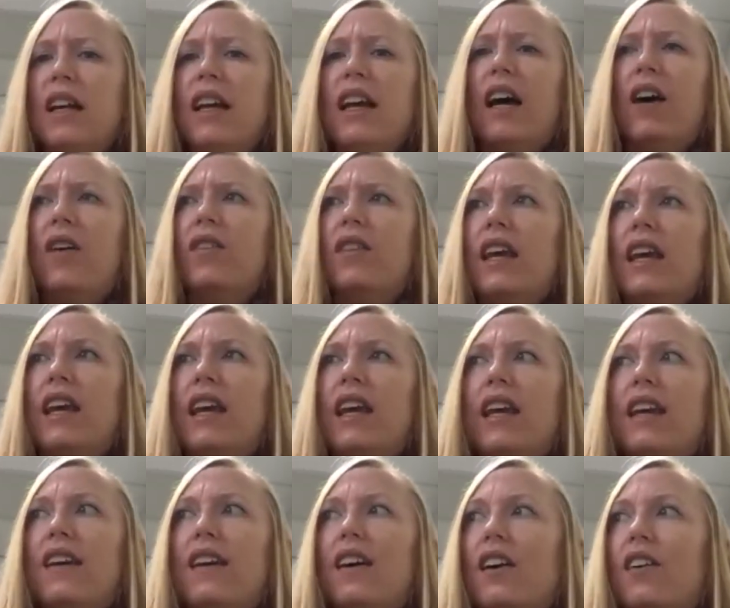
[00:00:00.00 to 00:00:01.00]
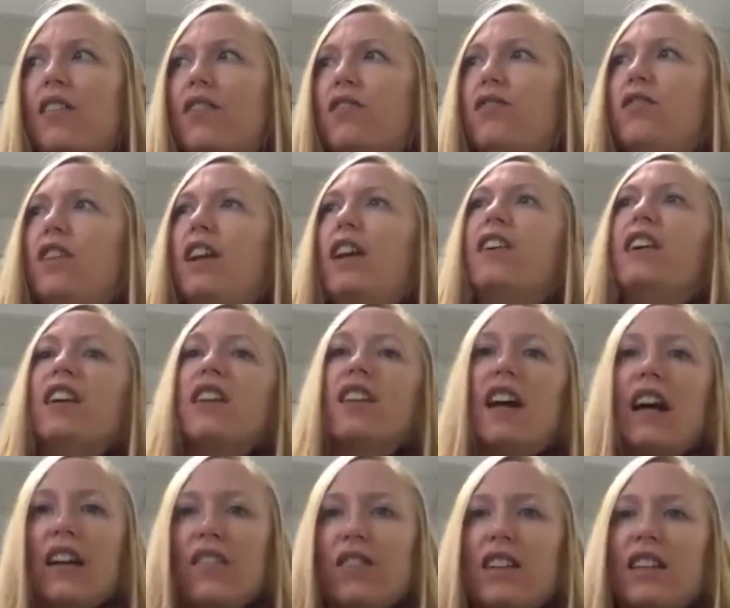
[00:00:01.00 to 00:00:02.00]
how they are very
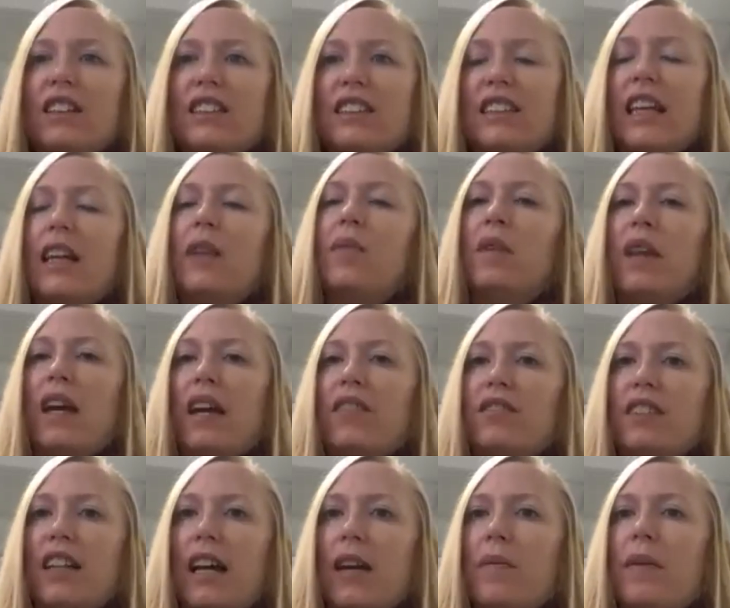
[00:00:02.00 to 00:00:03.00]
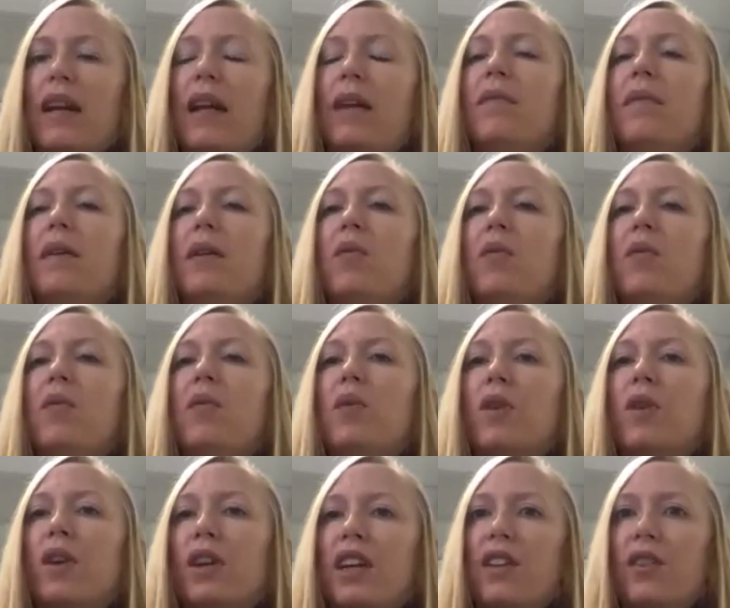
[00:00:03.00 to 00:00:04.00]
alive in the same lifetime and i've been
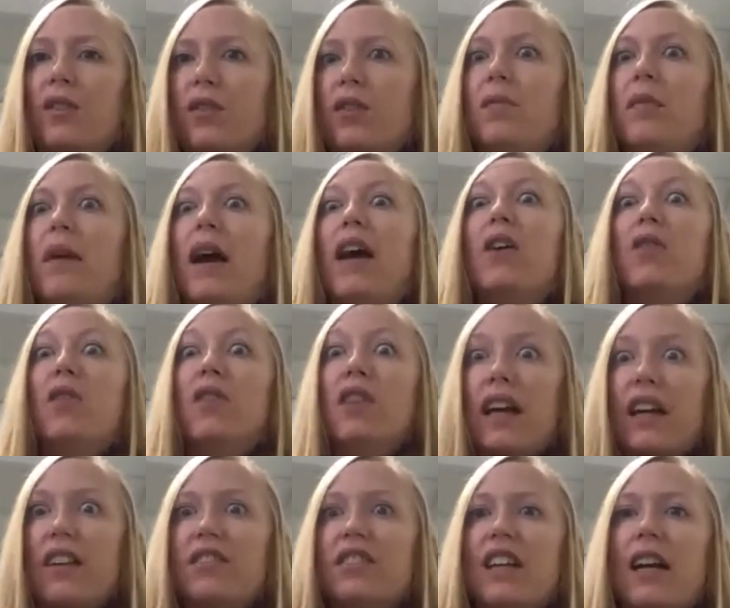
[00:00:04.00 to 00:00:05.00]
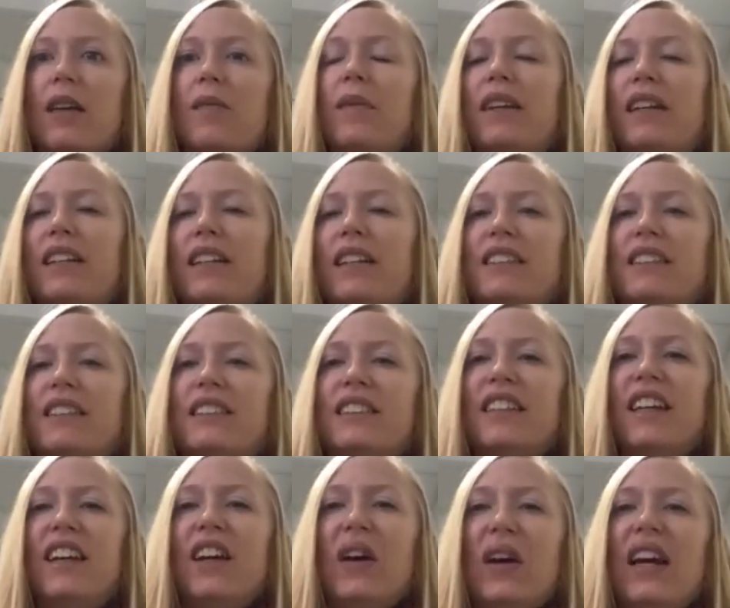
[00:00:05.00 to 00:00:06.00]
working through my whole lifetime and it's
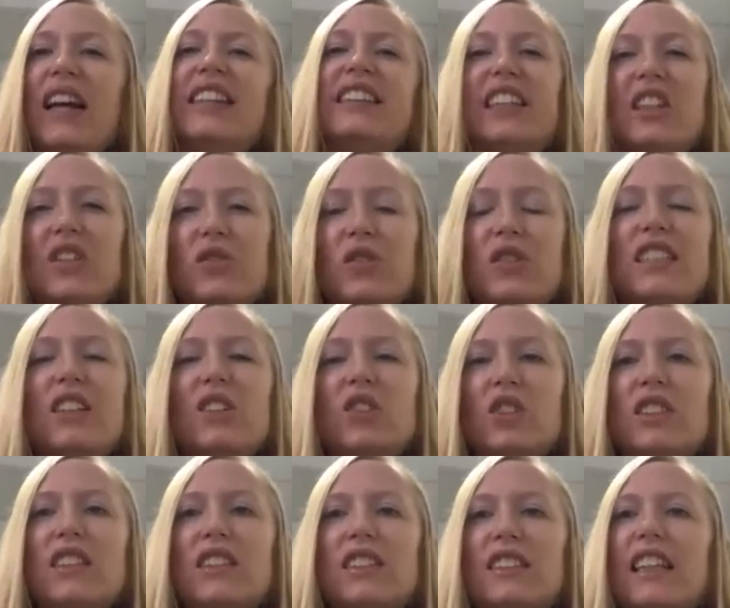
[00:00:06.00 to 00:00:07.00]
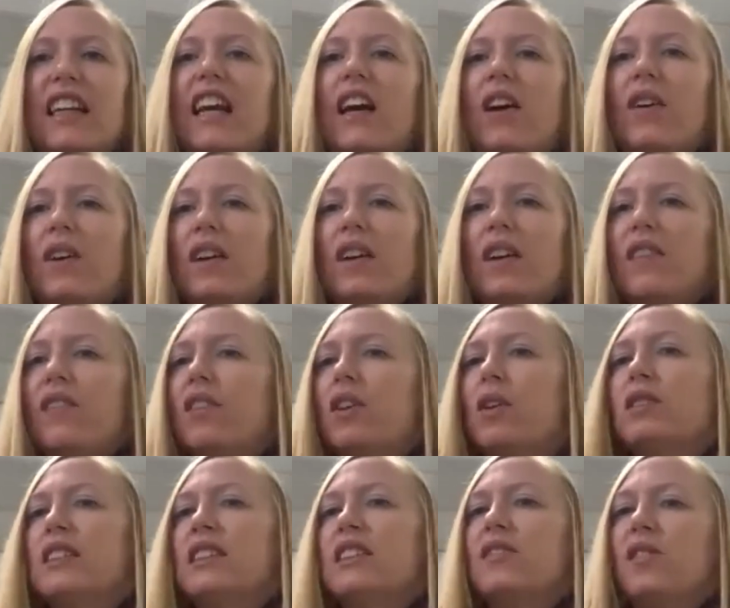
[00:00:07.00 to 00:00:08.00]
it's interesting just to see how even though it's
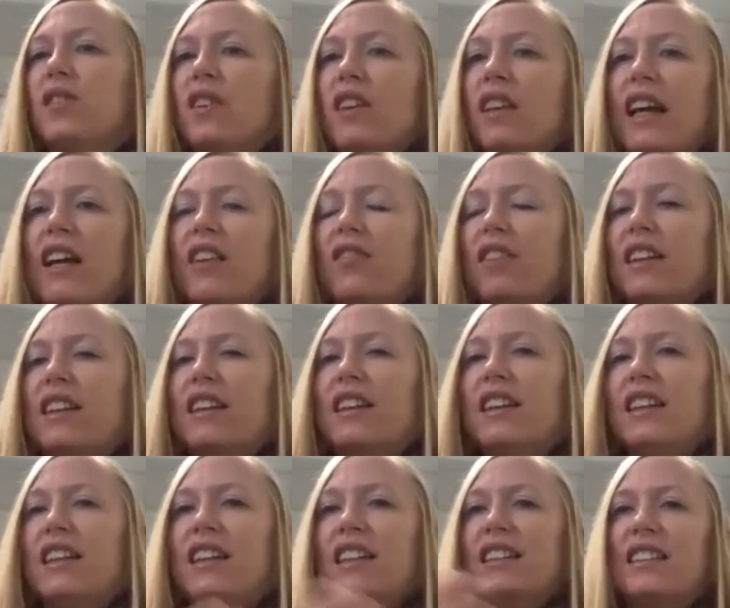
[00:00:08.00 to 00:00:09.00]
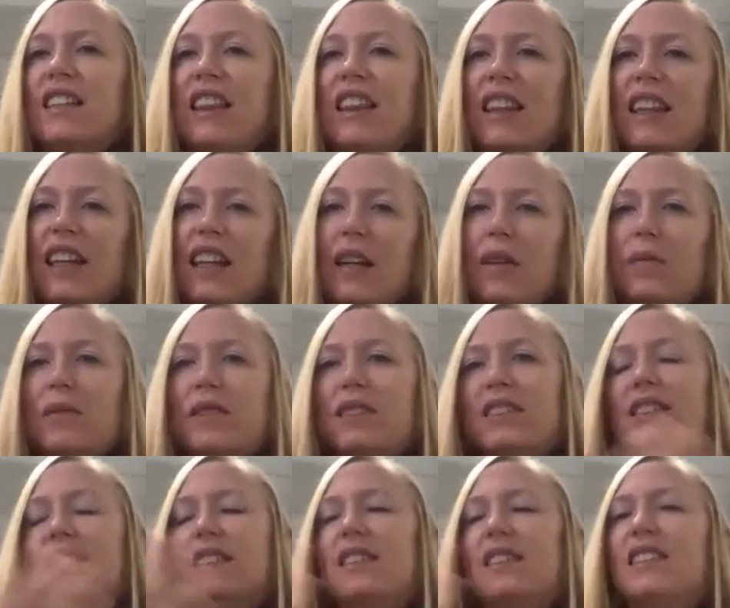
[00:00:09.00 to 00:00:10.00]
a different life like these themes
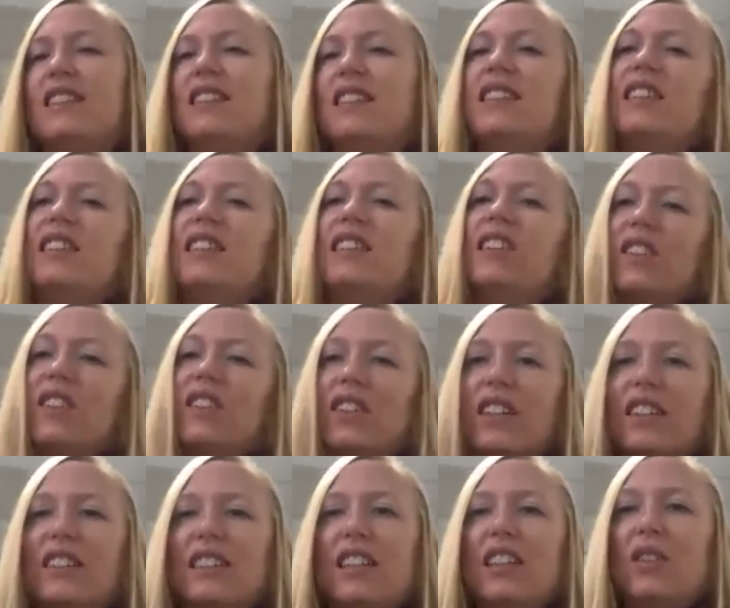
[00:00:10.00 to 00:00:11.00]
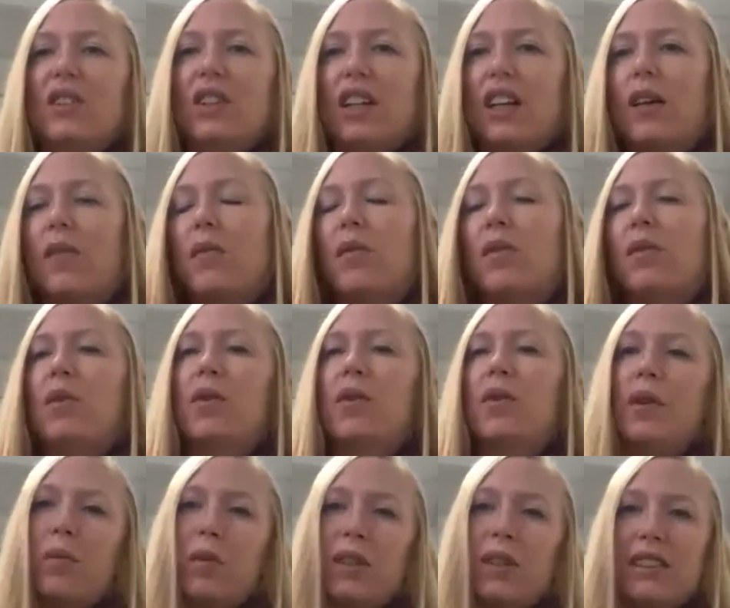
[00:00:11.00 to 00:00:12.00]
still continue to come through and
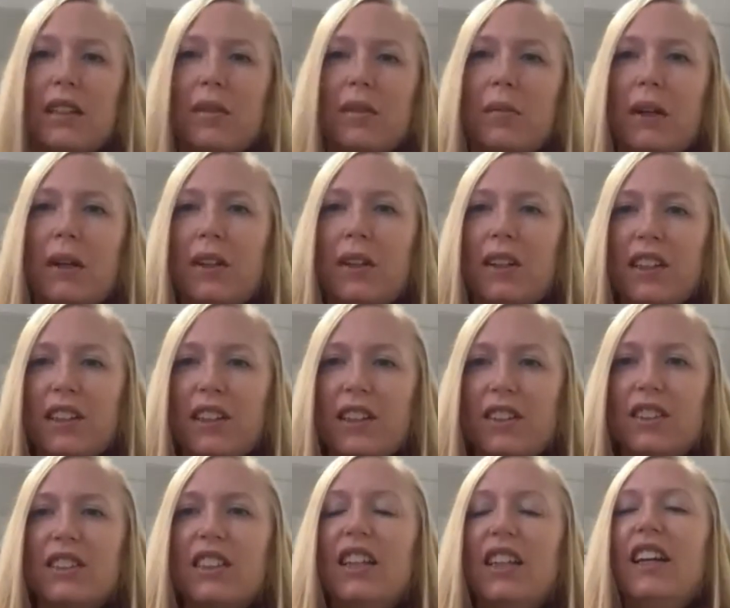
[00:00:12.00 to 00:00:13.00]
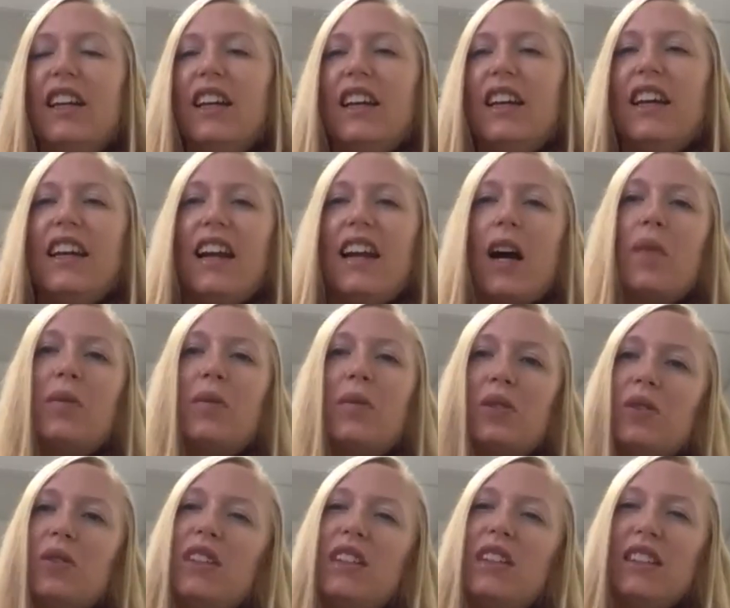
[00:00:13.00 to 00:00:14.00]
present barriers and
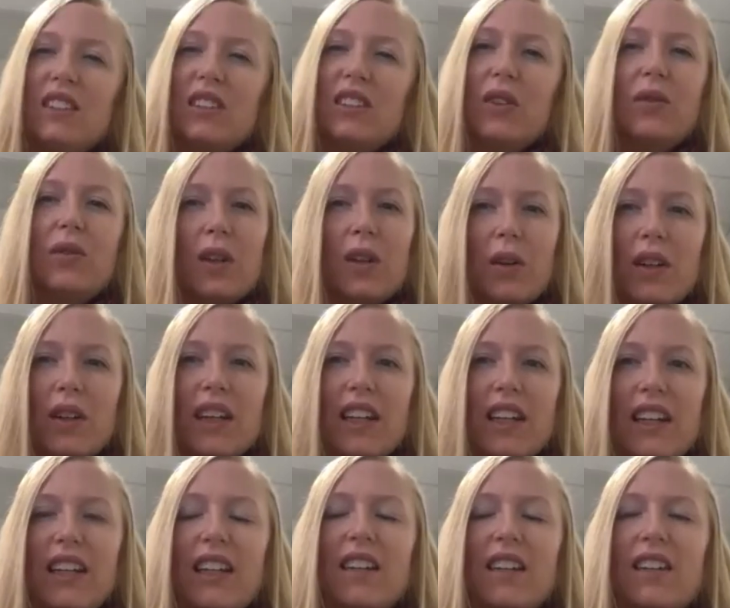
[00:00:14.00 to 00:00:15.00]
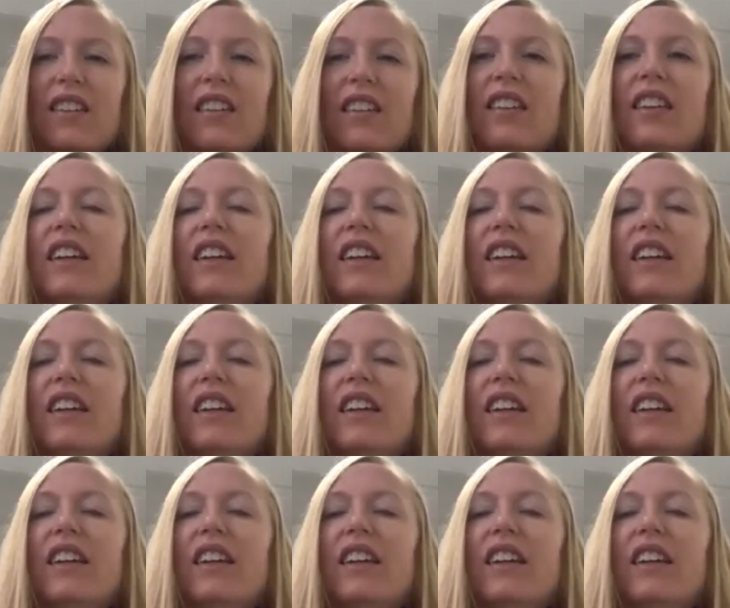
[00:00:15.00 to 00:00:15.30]
opportunities to grow and heal